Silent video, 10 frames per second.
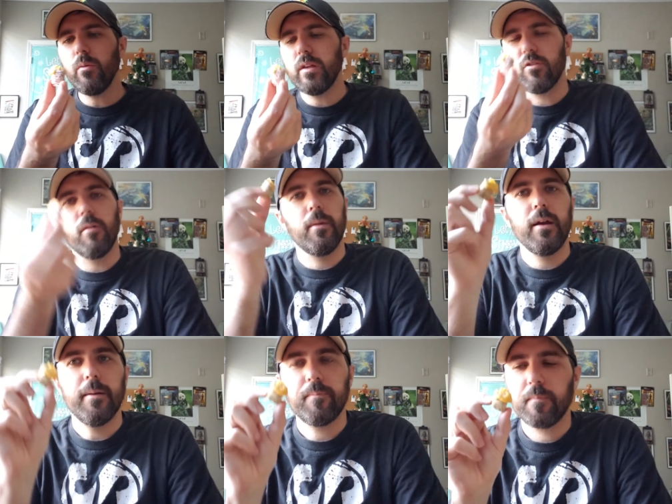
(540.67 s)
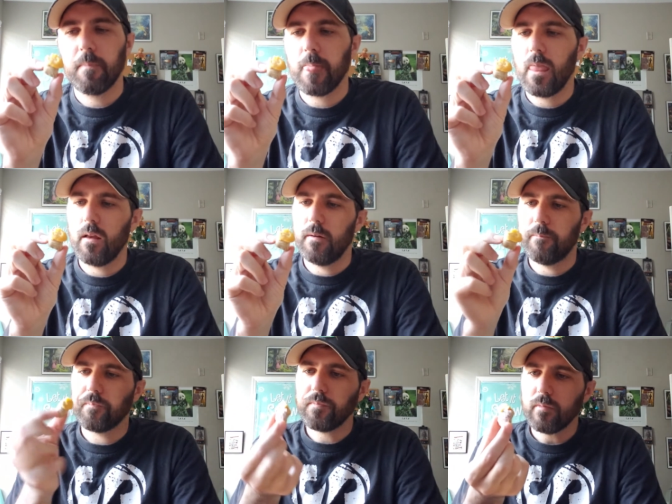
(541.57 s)
wheats aren't bad.
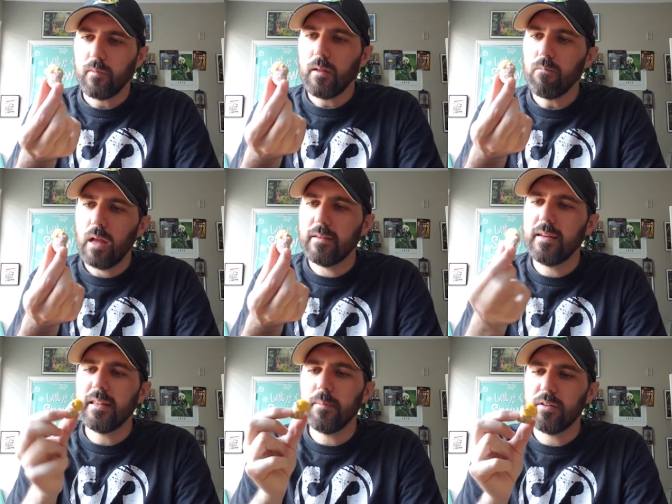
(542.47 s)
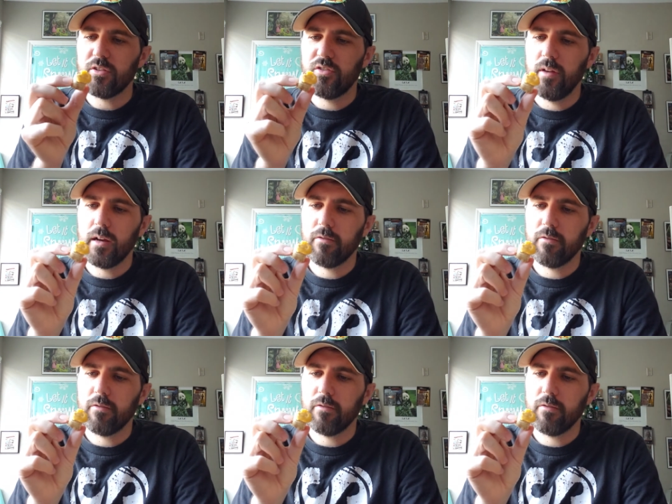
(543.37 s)
I did eat them as a snack